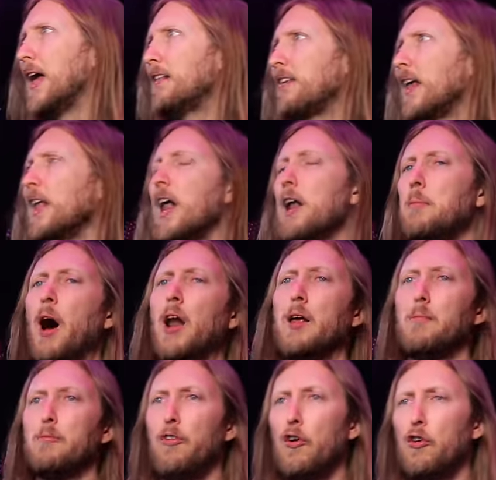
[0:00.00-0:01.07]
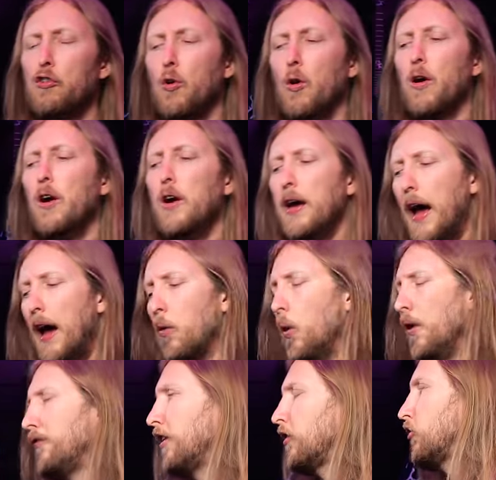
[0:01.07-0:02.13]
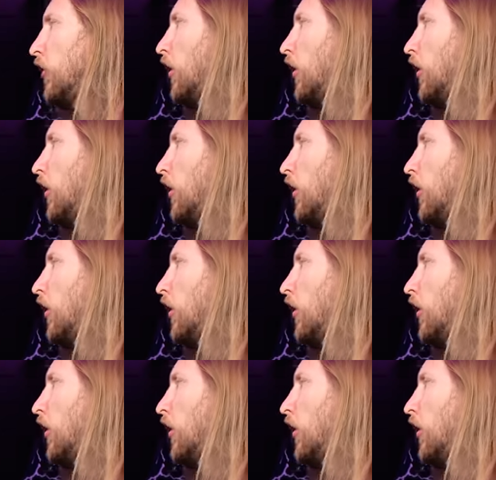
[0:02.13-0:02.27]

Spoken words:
it's a lot of money for sure. And with this,